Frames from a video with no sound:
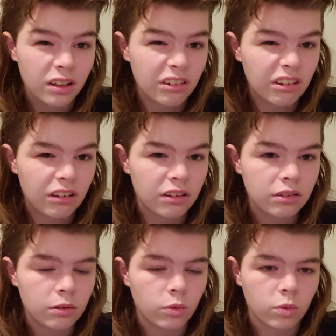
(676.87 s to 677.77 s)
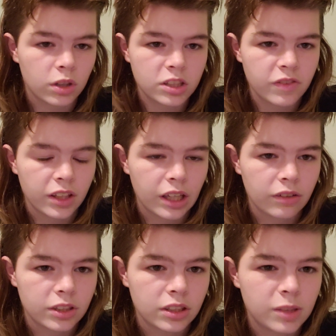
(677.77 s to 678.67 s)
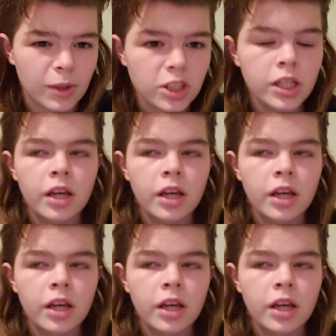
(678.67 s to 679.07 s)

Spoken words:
ugh, worst feeling ever. Especially